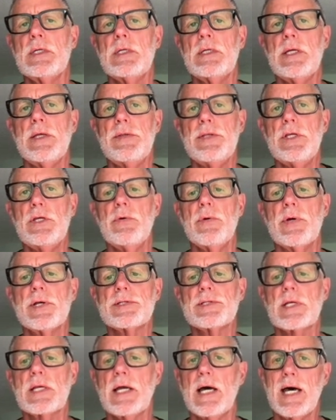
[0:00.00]
in the U.S.
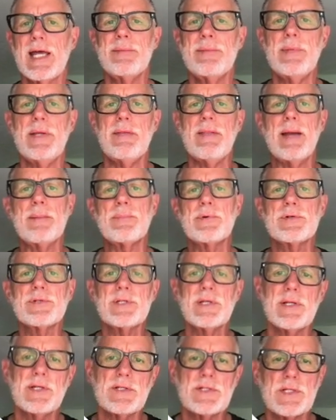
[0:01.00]
economy, and that
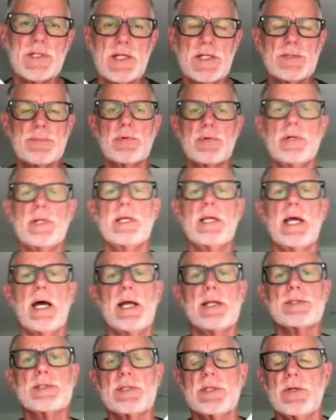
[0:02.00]
percentage stays pretty
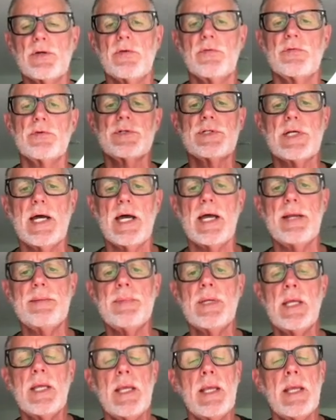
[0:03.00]
constant over time.